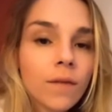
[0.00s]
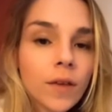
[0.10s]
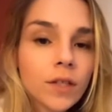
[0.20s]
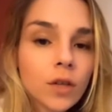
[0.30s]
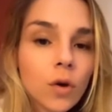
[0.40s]

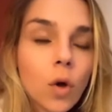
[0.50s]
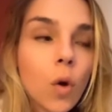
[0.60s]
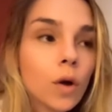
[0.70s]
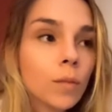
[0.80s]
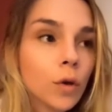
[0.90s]
Physical
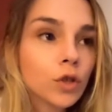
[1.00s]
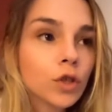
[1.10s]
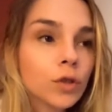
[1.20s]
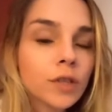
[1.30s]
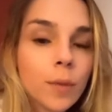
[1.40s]
or
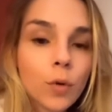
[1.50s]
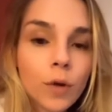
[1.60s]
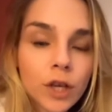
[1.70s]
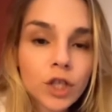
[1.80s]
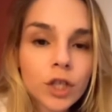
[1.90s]
emotional
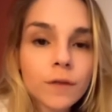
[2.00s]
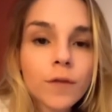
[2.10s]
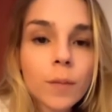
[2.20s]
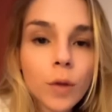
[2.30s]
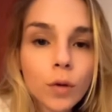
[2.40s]
separation
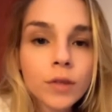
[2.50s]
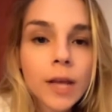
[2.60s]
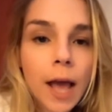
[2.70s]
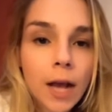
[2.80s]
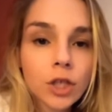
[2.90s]
from those
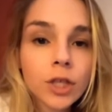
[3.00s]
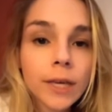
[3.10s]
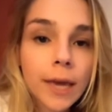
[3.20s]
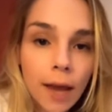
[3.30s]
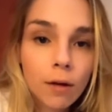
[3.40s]
that
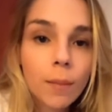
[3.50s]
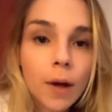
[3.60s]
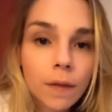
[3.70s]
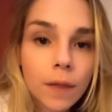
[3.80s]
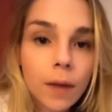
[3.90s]
actually care
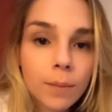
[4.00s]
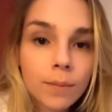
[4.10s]
about them.